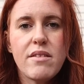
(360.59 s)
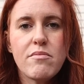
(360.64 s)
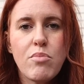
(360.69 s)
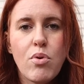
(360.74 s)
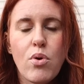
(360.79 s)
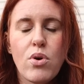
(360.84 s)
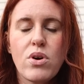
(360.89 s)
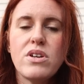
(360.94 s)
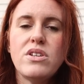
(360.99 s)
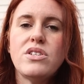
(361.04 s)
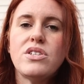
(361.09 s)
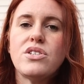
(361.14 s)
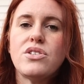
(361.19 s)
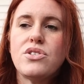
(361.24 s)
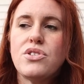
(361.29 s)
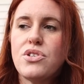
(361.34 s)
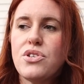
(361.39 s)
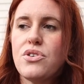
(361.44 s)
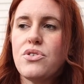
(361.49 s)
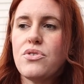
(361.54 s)
important
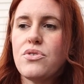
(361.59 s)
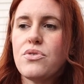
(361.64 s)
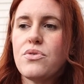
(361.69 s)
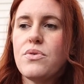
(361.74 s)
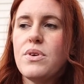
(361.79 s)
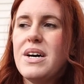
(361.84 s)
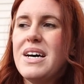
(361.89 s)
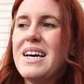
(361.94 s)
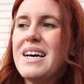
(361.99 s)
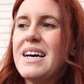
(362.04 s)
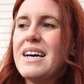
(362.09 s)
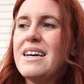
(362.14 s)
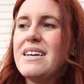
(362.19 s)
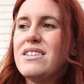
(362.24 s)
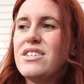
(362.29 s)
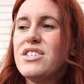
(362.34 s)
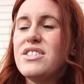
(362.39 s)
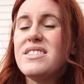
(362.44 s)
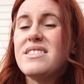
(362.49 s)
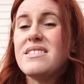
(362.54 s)
to
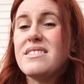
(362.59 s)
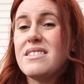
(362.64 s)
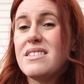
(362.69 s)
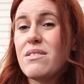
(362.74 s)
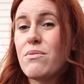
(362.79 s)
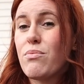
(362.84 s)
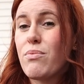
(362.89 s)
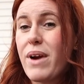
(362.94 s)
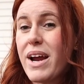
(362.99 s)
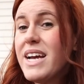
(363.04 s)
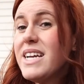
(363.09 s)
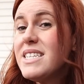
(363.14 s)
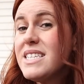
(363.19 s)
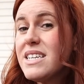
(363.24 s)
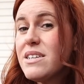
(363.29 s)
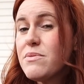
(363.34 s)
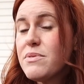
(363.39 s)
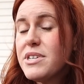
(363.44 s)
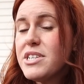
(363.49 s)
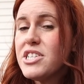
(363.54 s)
just the rate
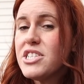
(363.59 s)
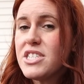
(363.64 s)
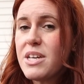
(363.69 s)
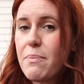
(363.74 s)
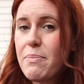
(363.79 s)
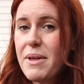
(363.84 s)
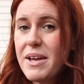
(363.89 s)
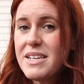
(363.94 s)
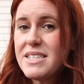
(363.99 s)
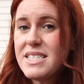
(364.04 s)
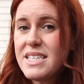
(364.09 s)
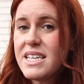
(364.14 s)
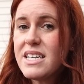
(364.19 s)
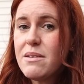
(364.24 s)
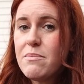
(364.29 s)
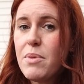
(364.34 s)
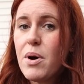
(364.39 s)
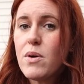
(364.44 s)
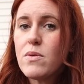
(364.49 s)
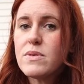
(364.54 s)
in which something
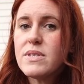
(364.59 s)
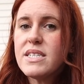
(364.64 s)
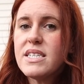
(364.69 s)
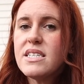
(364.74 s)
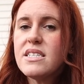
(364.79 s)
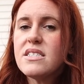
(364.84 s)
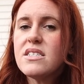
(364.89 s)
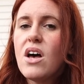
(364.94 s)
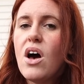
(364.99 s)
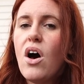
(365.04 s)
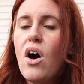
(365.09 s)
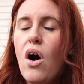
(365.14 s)
decomposes,